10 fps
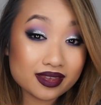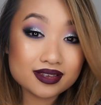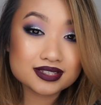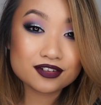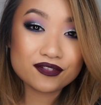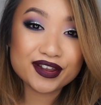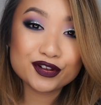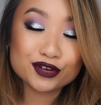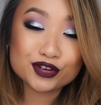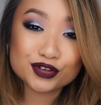Here's the
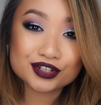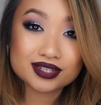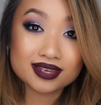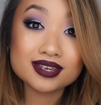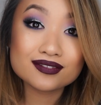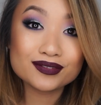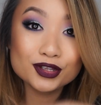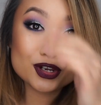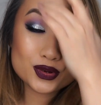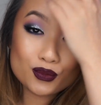final New Year's Eve
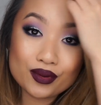look